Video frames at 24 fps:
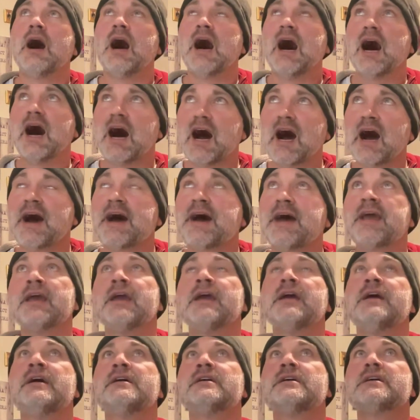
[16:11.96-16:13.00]
I
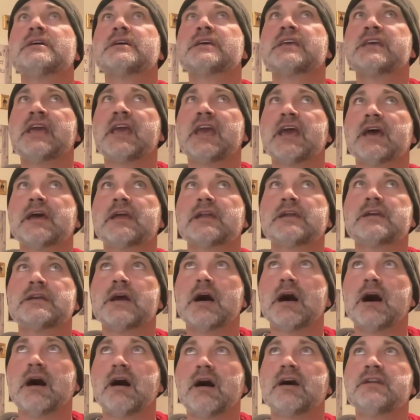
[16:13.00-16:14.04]

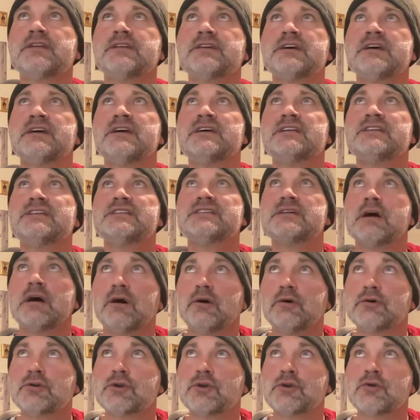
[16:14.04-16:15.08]
cannot
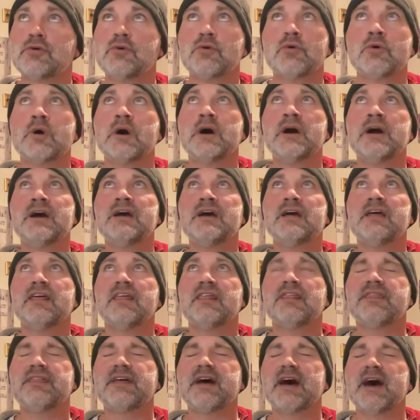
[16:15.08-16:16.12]
tell you
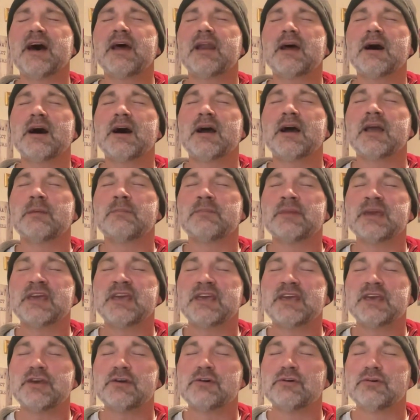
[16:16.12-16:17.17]
that I'm
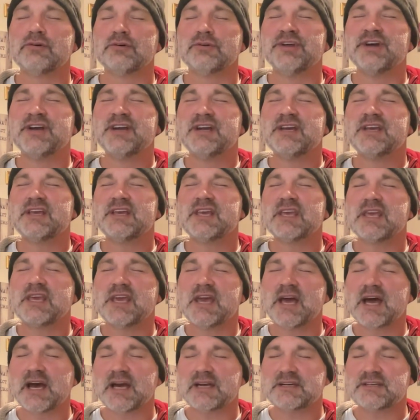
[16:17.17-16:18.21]
healed
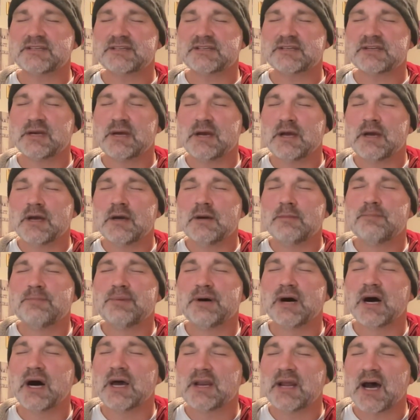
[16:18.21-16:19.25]
yet,
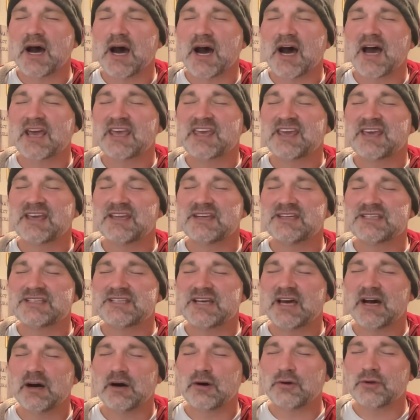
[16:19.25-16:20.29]
but I can
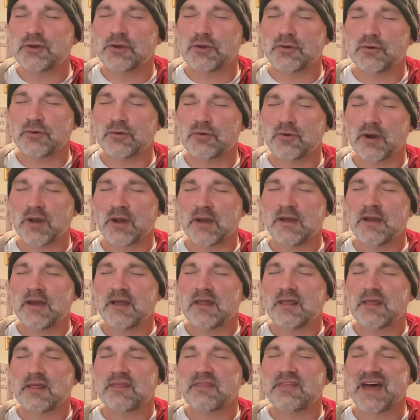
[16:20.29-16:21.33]
tell you
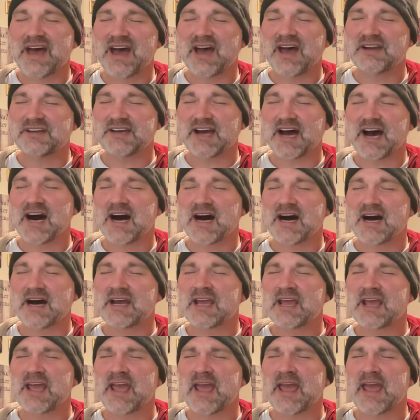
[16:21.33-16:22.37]
that
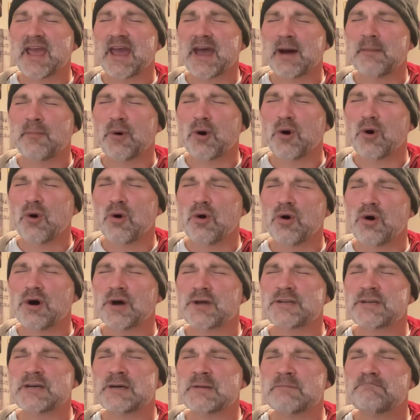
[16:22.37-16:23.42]
I am
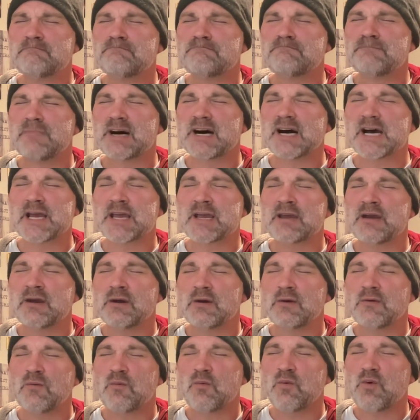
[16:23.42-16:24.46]
on my
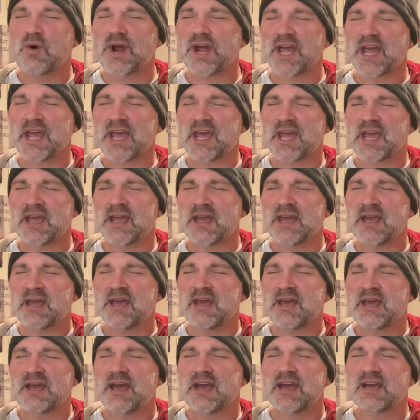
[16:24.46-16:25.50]
way,
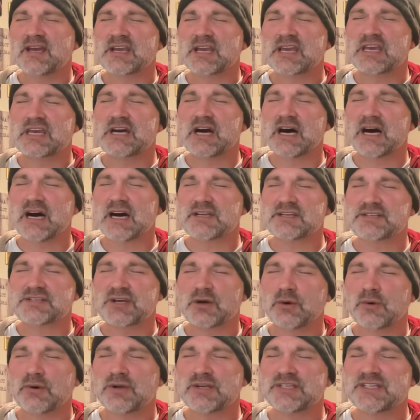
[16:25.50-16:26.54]
and God is
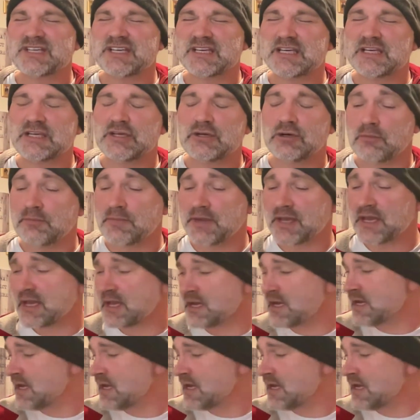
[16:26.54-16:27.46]
going to heal me